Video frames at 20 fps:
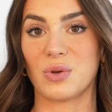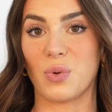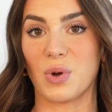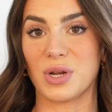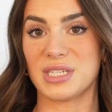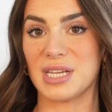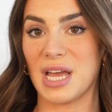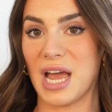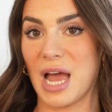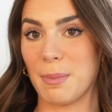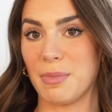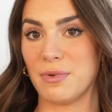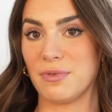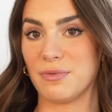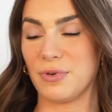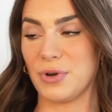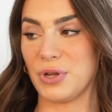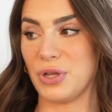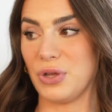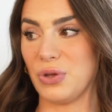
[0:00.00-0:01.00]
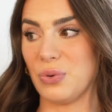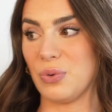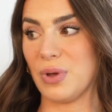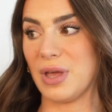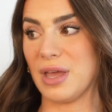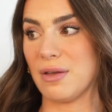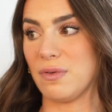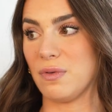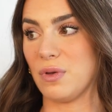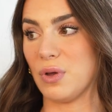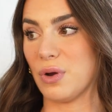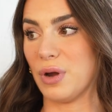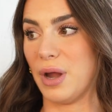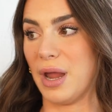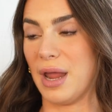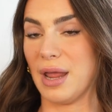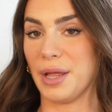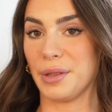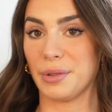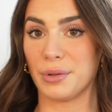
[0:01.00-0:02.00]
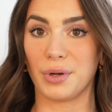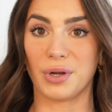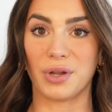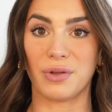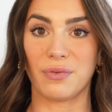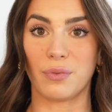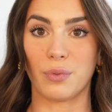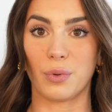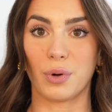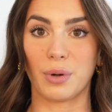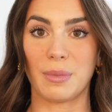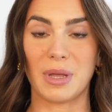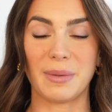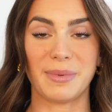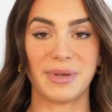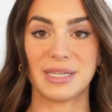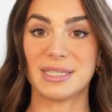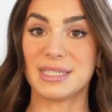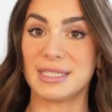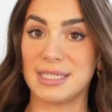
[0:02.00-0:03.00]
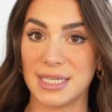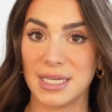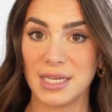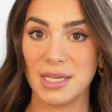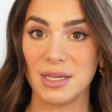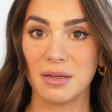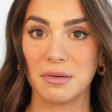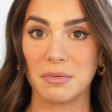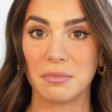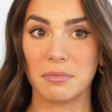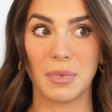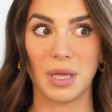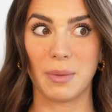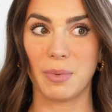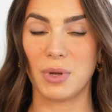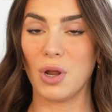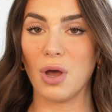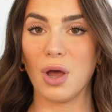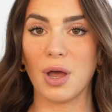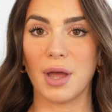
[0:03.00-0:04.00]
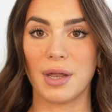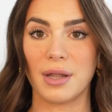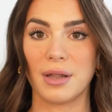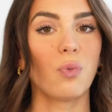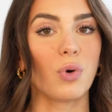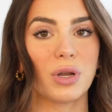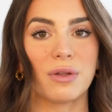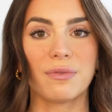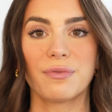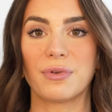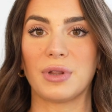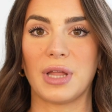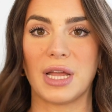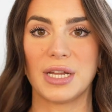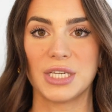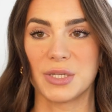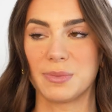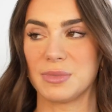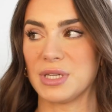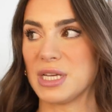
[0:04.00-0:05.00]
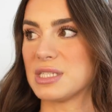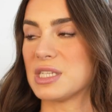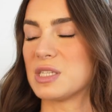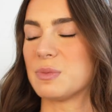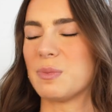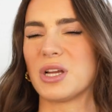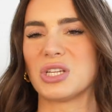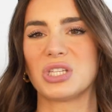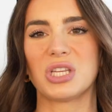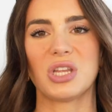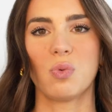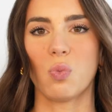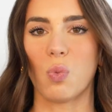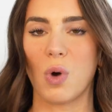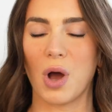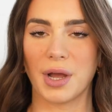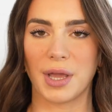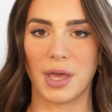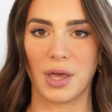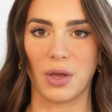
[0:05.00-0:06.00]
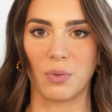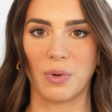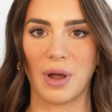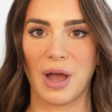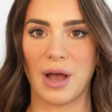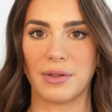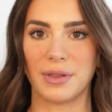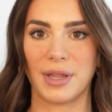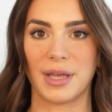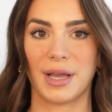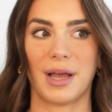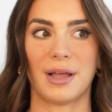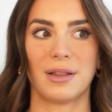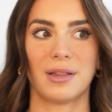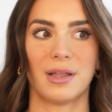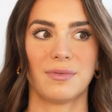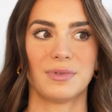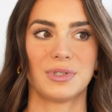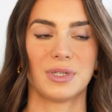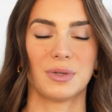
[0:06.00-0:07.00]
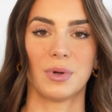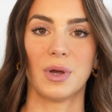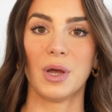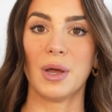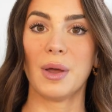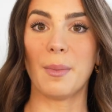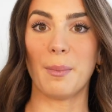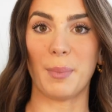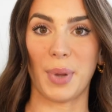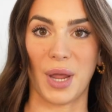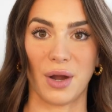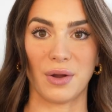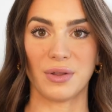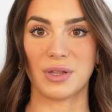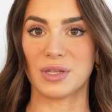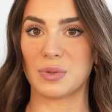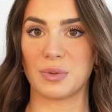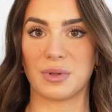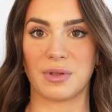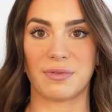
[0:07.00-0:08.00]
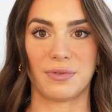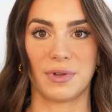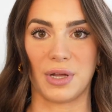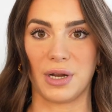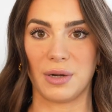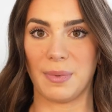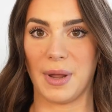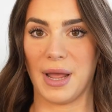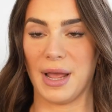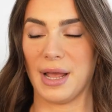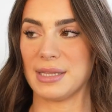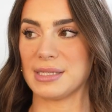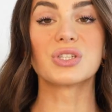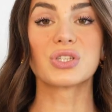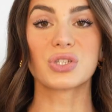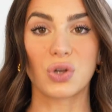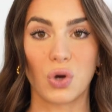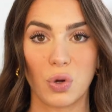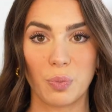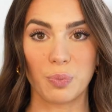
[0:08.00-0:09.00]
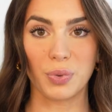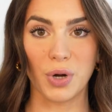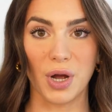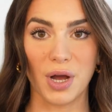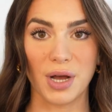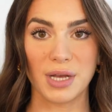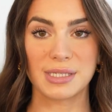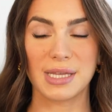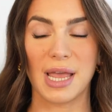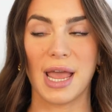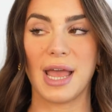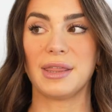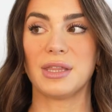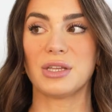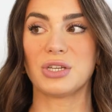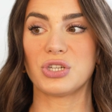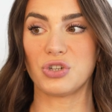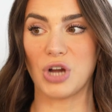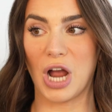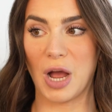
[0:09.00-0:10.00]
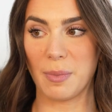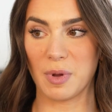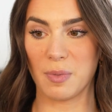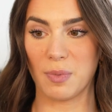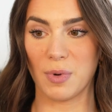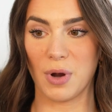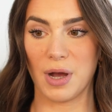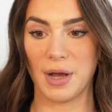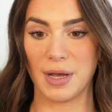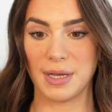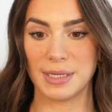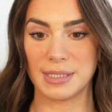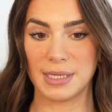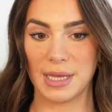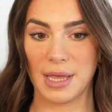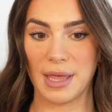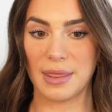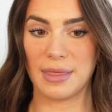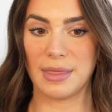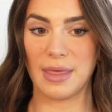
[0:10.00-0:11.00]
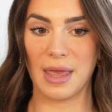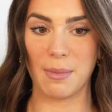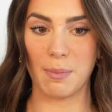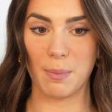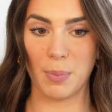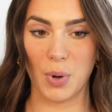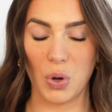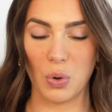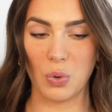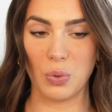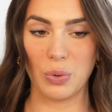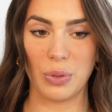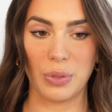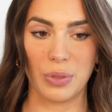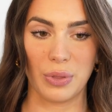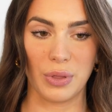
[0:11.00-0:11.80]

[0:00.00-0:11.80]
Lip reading: going to happen for you if you're a 34, maybe D? Maybe not. Warning for light gym days, especially walking around, like I love to pair this with the flare pants. The sculpt bras and the strappy bras, they both